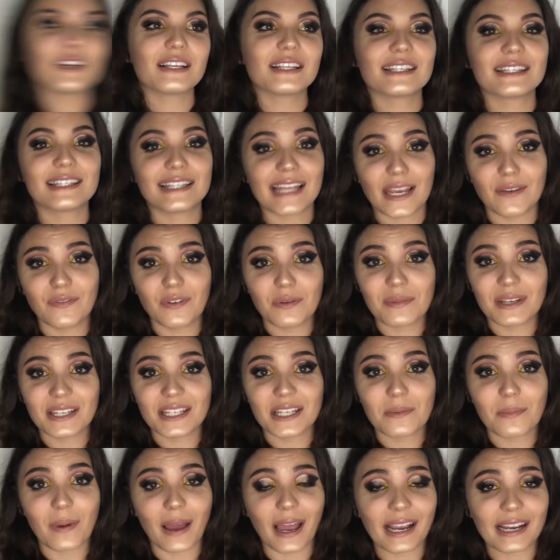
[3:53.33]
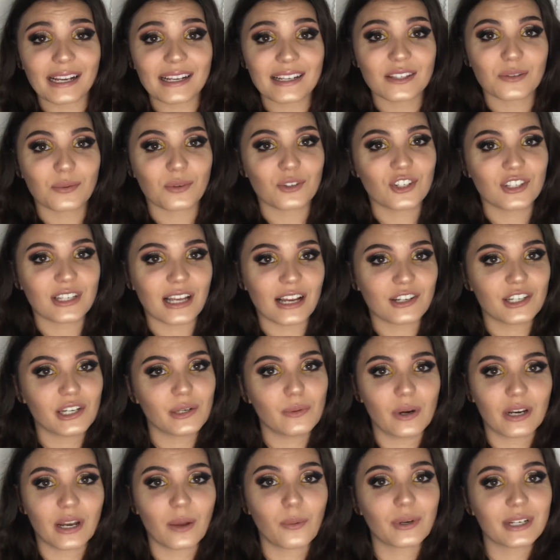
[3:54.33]
Saving Mr. Banks, which is actually
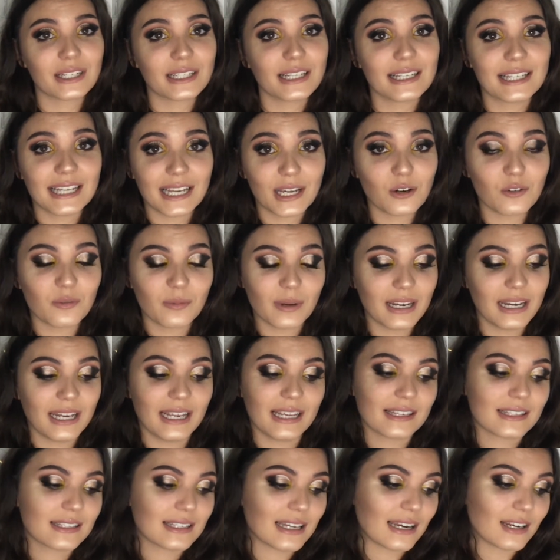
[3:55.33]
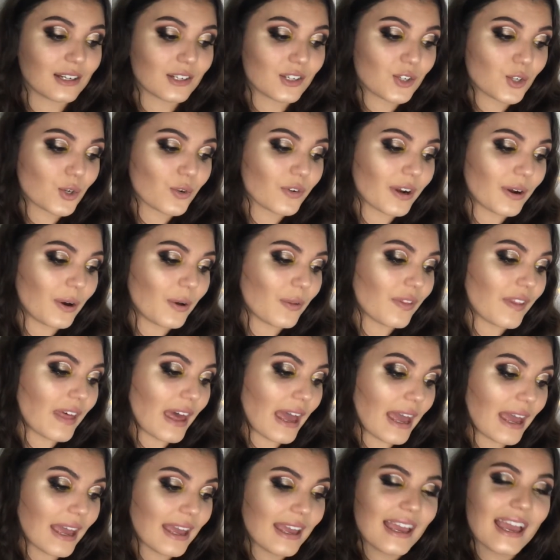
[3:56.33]
one I wanted to tick off my list, and I saw it on
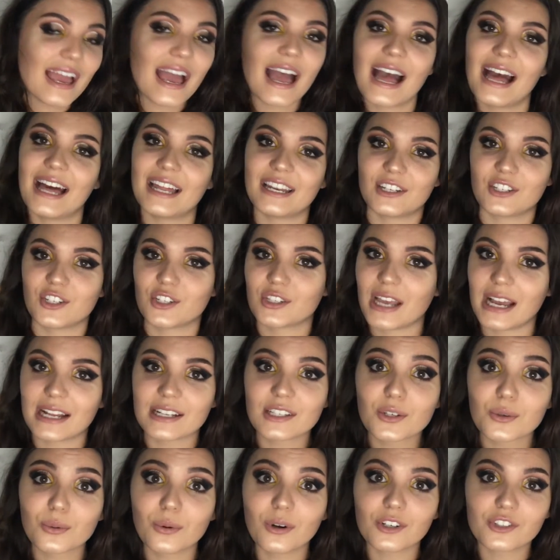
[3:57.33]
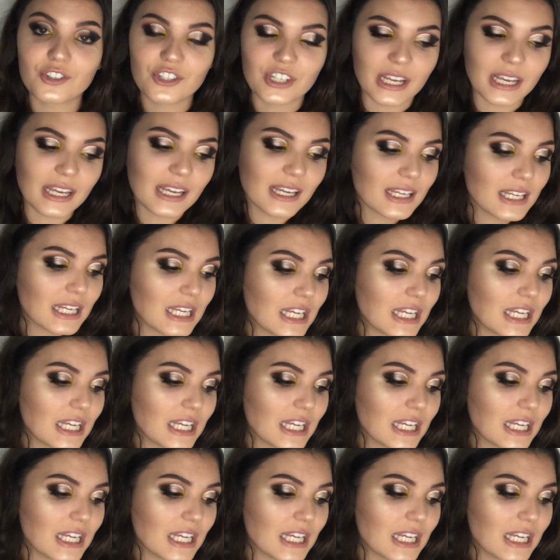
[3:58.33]
there and I just had to watch it.